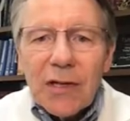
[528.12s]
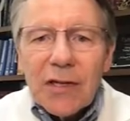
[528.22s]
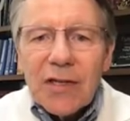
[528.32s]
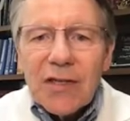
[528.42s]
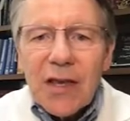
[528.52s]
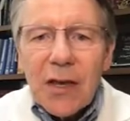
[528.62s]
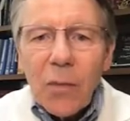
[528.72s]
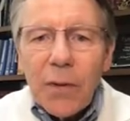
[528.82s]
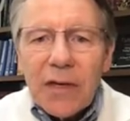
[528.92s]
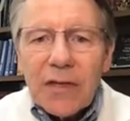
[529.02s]
a single
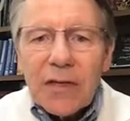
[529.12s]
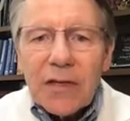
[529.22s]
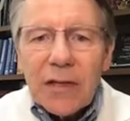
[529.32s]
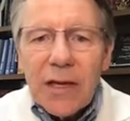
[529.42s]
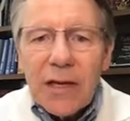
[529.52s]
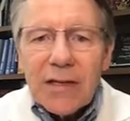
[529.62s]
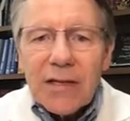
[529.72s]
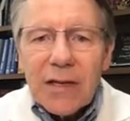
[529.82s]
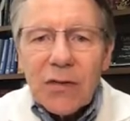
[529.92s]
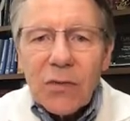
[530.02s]
piece
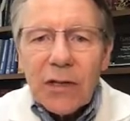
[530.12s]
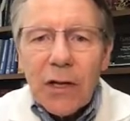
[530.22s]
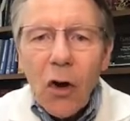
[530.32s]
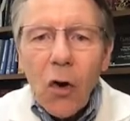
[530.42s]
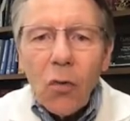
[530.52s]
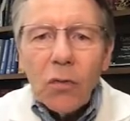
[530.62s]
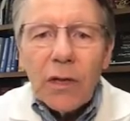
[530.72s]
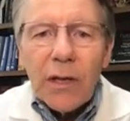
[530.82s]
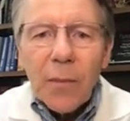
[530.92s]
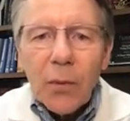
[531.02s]
lens that's really
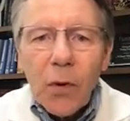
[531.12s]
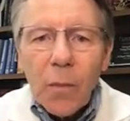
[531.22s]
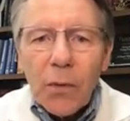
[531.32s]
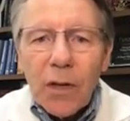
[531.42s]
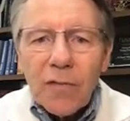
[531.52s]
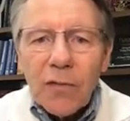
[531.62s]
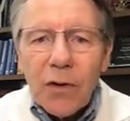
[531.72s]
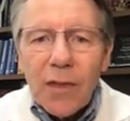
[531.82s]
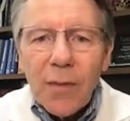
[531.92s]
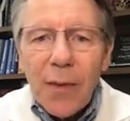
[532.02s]
only appropriate for
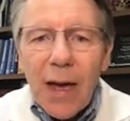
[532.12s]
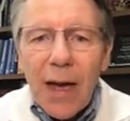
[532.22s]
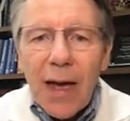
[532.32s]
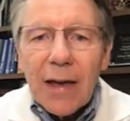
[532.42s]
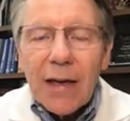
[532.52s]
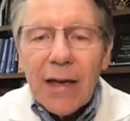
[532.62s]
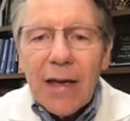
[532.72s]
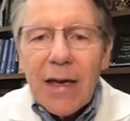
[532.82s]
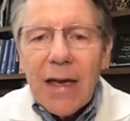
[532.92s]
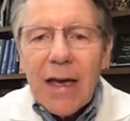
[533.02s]
in the bag.
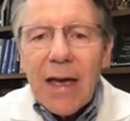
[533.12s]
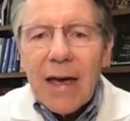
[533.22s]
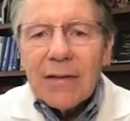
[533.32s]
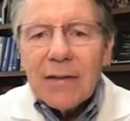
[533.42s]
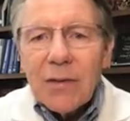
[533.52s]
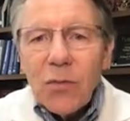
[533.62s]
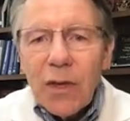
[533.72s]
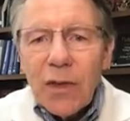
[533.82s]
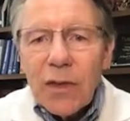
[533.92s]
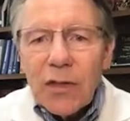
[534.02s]
And
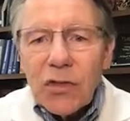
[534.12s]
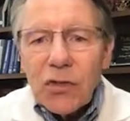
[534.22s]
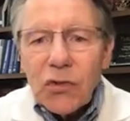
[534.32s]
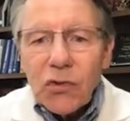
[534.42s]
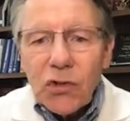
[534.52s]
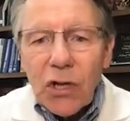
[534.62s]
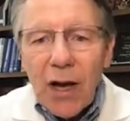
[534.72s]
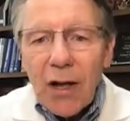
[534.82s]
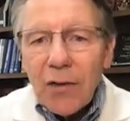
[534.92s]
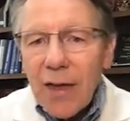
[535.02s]
with this
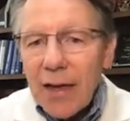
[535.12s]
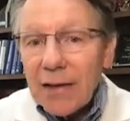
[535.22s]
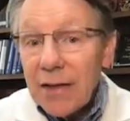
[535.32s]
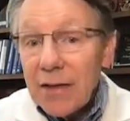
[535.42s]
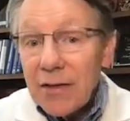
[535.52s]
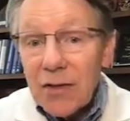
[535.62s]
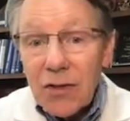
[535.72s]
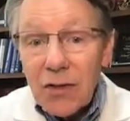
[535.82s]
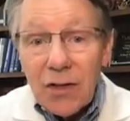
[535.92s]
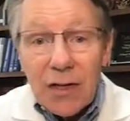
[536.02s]
child, that lens is
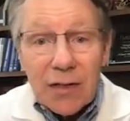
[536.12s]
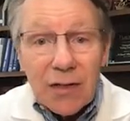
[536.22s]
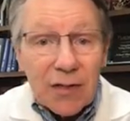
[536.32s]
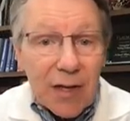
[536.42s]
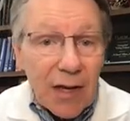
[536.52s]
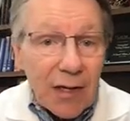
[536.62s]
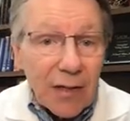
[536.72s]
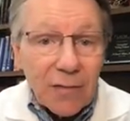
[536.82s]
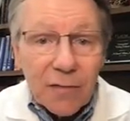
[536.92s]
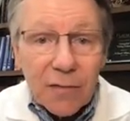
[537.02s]
going to need to stay
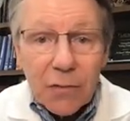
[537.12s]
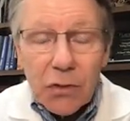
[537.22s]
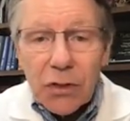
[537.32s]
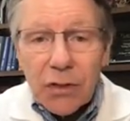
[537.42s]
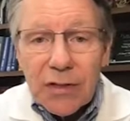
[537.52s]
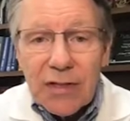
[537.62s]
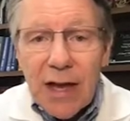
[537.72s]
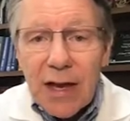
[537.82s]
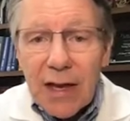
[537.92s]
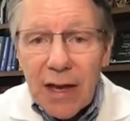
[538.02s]
in for
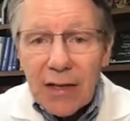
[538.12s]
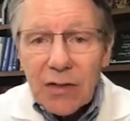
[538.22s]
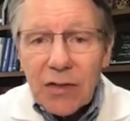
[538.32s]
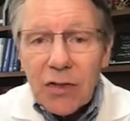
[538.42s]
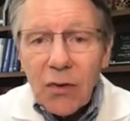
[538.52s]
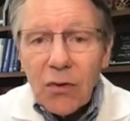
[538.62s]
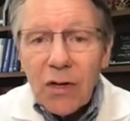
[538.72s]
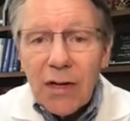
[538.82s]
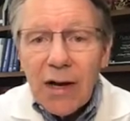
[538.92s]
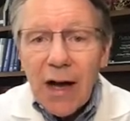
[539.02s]
decades. So
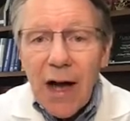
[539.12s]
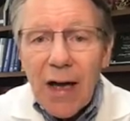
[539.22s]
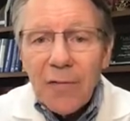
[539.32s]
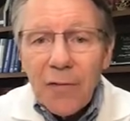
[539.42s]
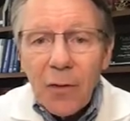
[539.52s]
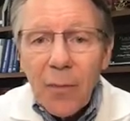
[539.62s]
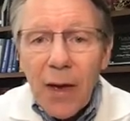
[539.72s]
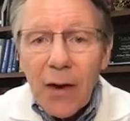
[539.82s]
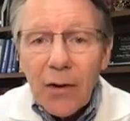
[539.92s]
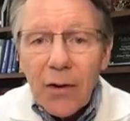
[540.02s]
I feel
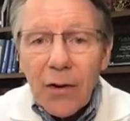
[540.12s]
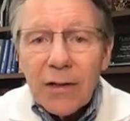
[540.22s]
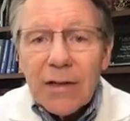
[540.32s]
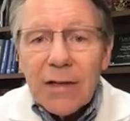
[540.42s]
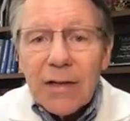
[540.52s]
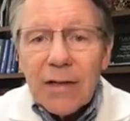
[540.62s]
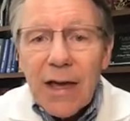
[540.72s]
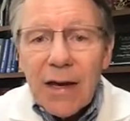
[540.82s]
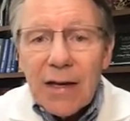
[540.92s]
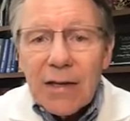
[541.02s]
better
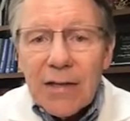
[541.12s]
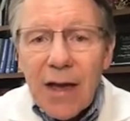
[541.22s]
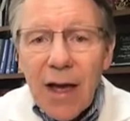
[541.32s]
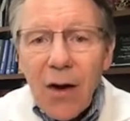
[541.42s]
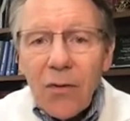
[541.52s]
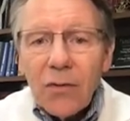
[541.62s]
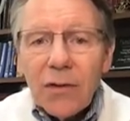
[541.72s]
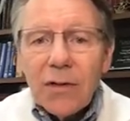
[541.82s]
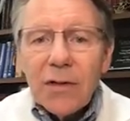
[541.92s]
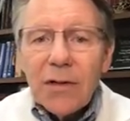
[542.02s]
that it is now
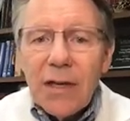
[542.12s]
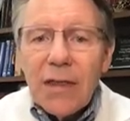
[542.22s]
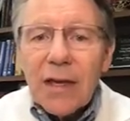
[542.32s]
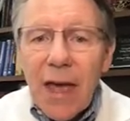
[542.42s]
in the